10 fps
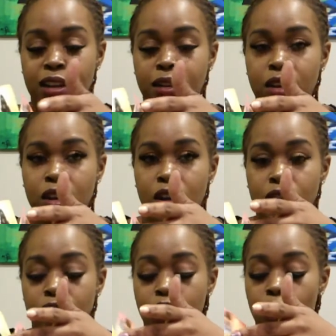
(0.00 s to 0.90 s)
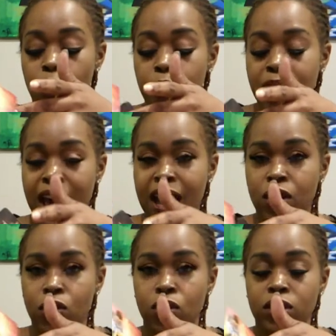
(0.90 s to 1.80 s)
to go back
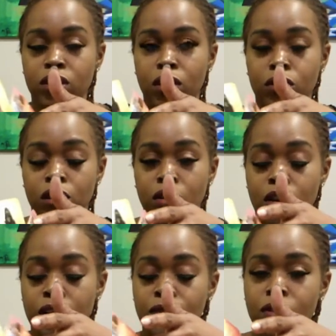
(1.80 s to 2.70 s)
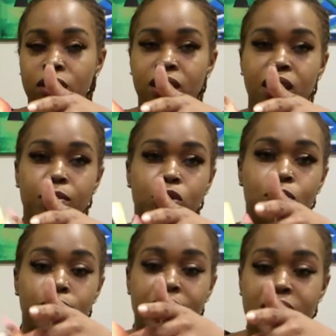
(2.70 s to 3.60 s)
on, you know, you're longing for them, you
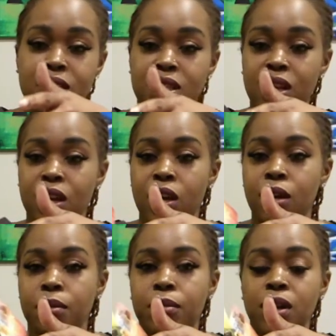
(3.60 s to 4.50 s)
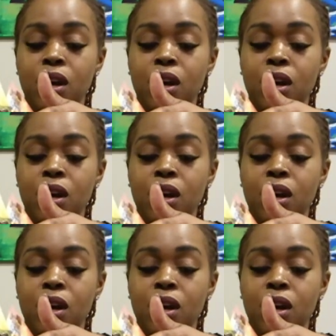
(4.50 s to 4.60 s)
miss them,